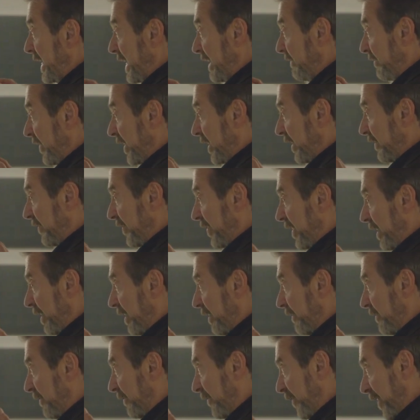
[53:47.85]
even if
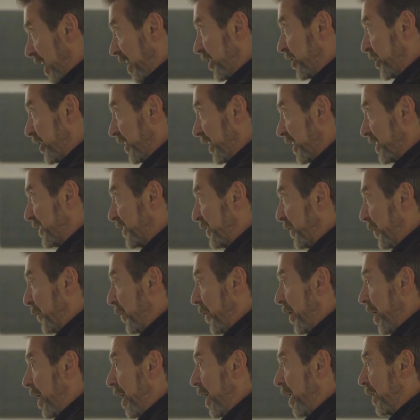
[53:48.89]
they're flush against the
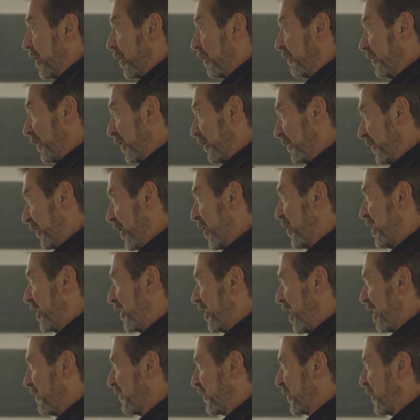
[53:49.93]
wall or if they're
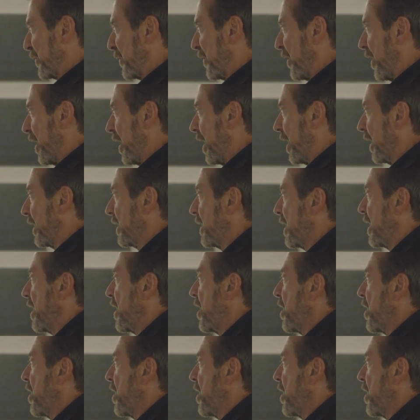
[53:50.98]
floating off the wall,